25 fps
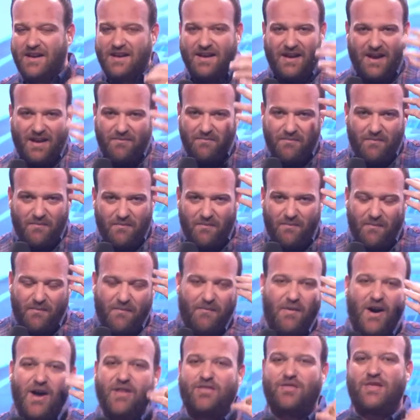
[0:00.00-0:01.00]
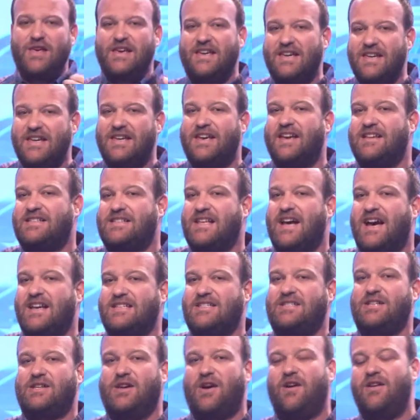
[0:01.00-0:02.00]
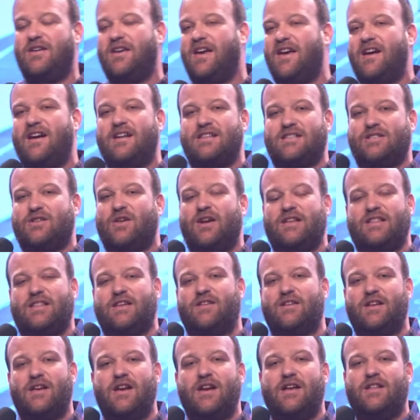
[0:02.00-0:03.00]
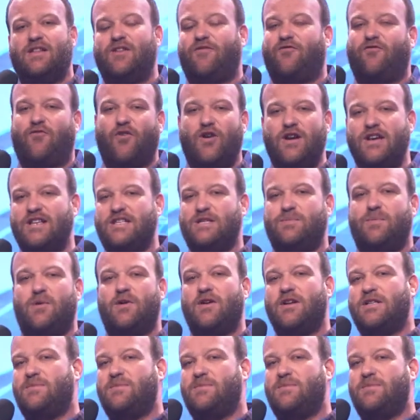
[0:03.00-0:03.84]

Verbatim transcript: and my thinking gets, starts to go, yeah, it's like the, the free spirit.